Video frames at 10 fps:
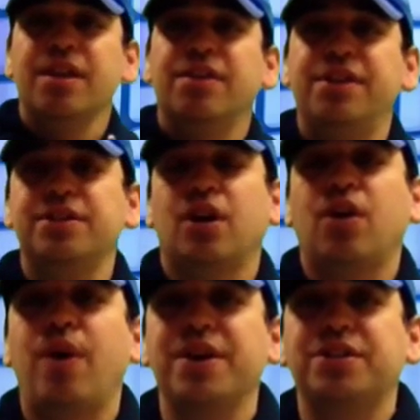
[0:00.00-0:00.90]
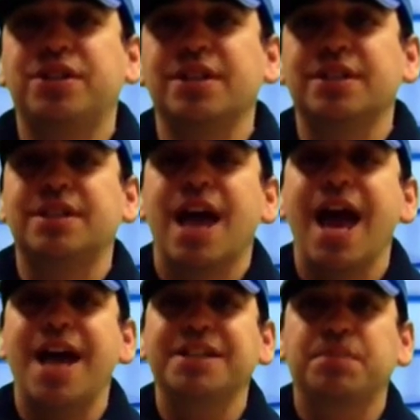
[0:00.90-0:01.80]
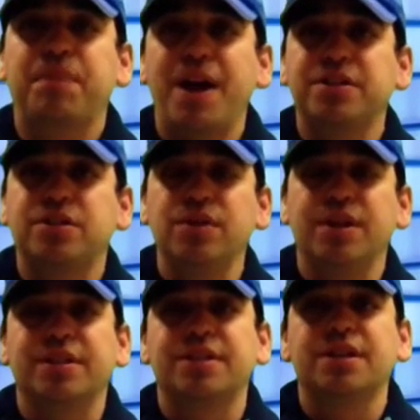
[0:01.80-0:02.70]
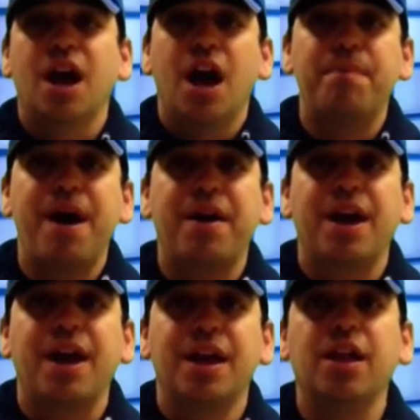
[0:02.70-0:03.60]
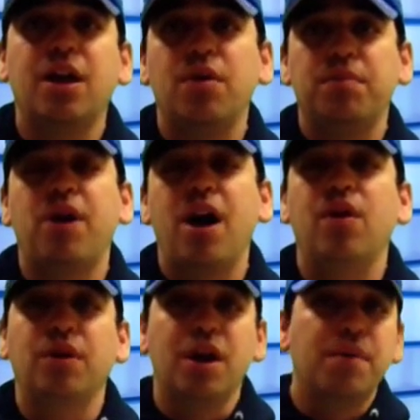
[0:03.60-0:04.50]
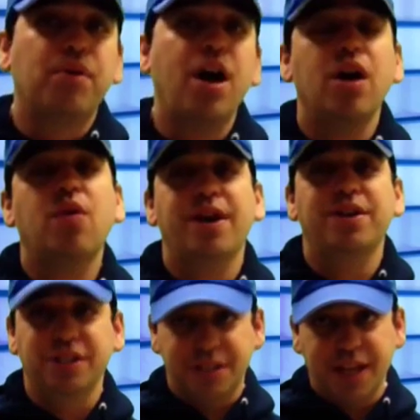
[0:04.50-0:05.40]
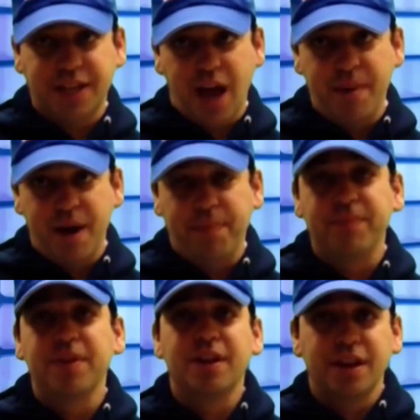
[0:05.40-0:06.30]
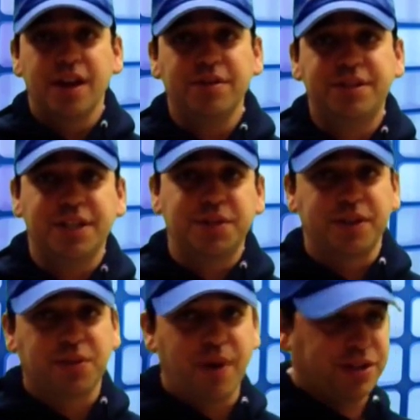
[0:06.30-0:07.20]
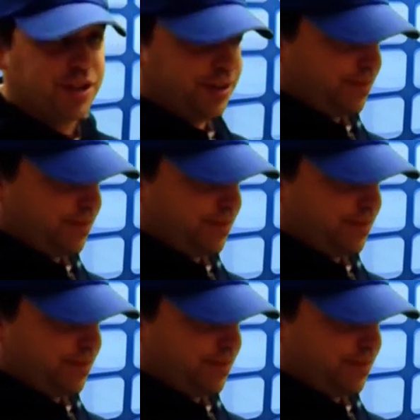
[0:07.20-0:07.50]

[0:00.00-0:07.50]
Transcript: These are questions asked by students about Hilchot Brachot. Brachot questions that come up. Here's this week's question.